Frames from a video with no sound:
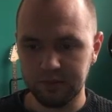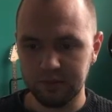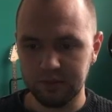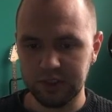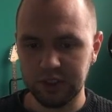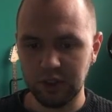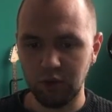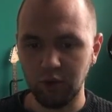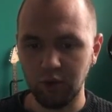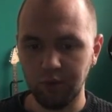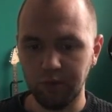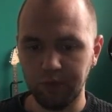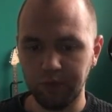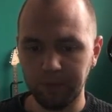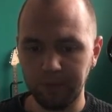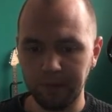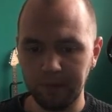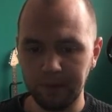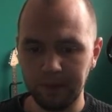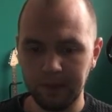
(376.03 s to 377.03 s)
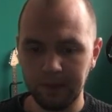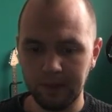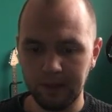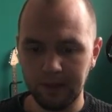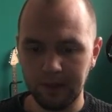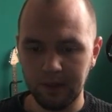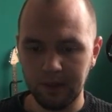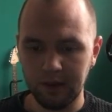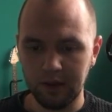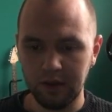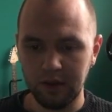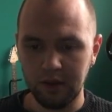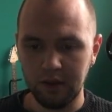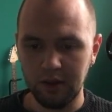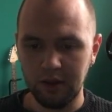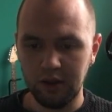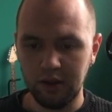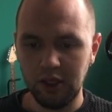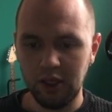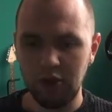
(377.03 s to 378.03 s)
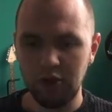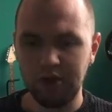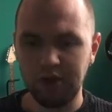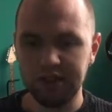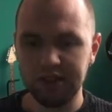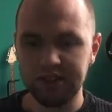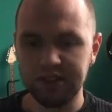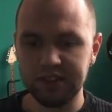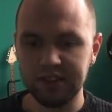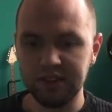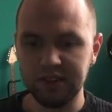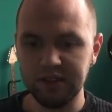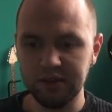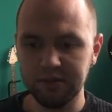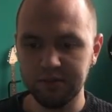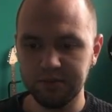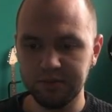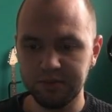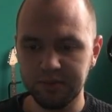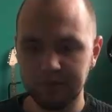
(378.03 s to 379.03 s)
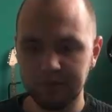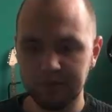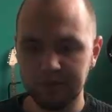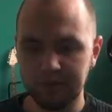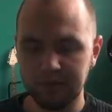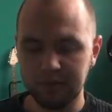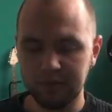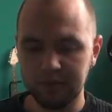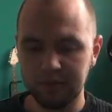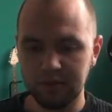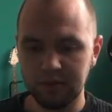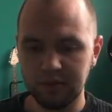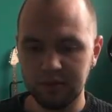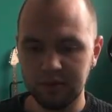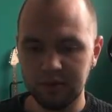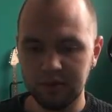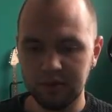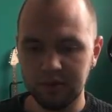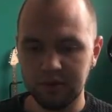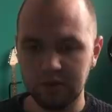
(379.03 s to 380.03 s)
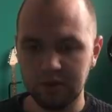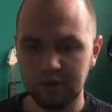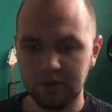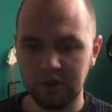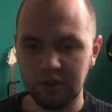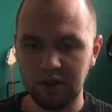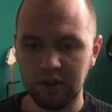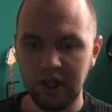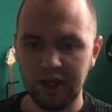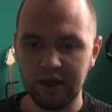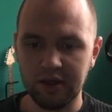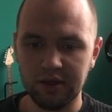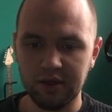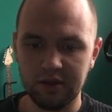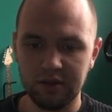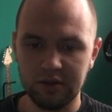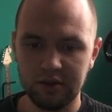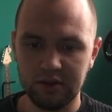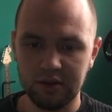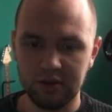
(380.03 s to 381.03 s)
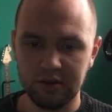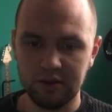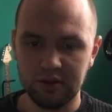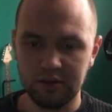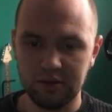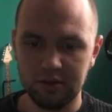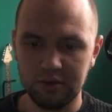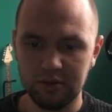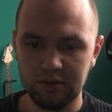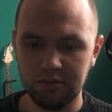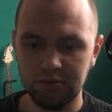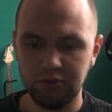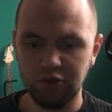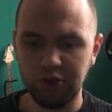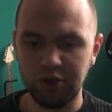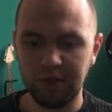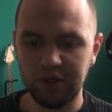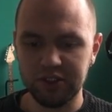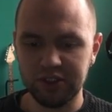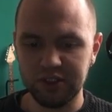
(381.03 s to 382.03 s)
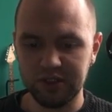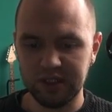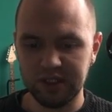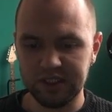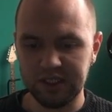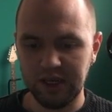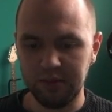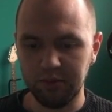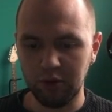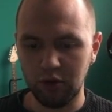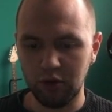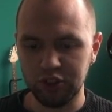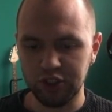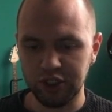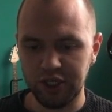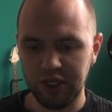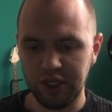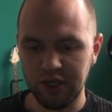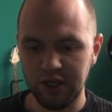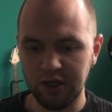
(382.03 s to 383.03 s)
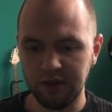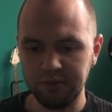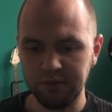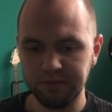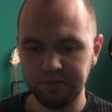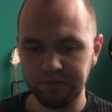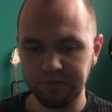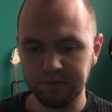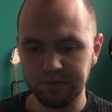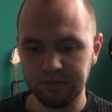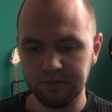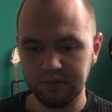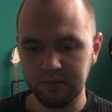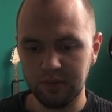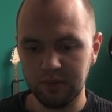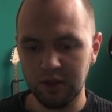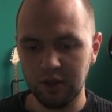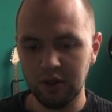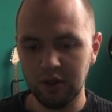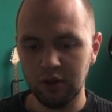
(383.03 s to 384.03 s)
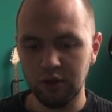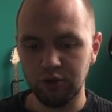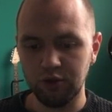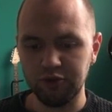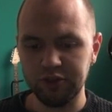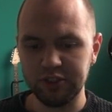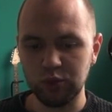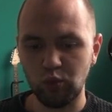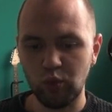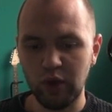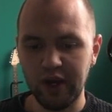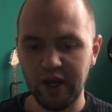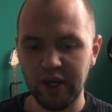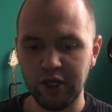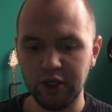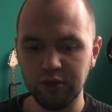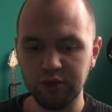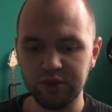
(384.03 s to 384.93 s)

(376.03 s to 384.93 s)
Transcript: So here you can see like pretty much the same logic here. The reason why I